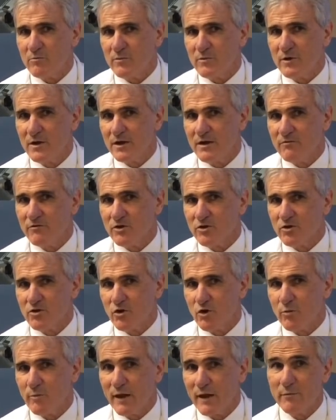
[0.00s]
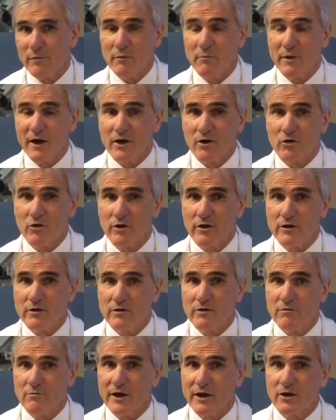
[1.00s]
even though maybe
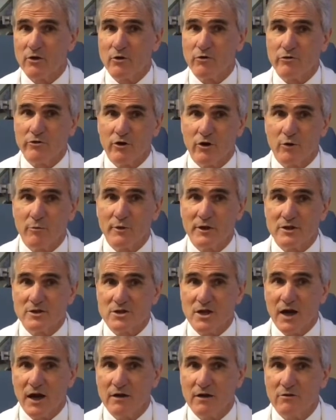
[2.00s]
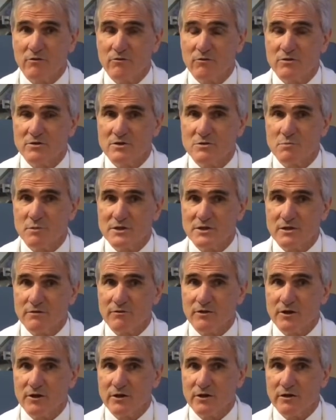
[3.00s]
medical therapy is not
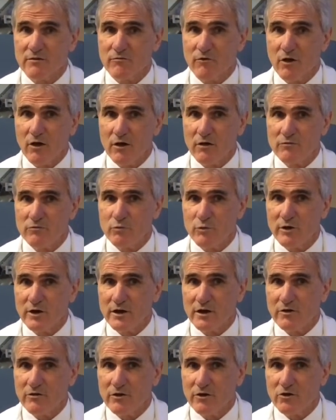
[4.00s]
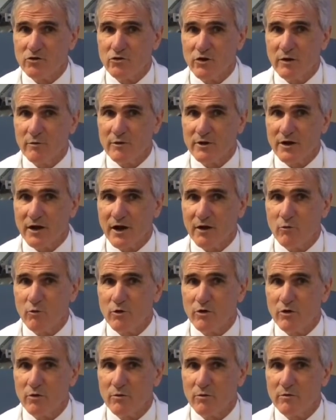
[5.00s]
specifically involved in their treatment, I
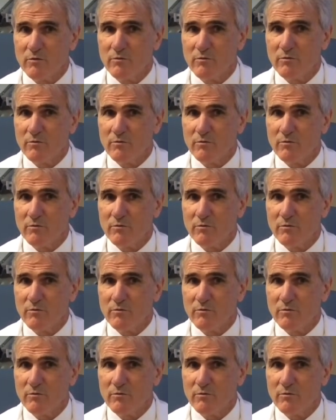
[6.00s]
will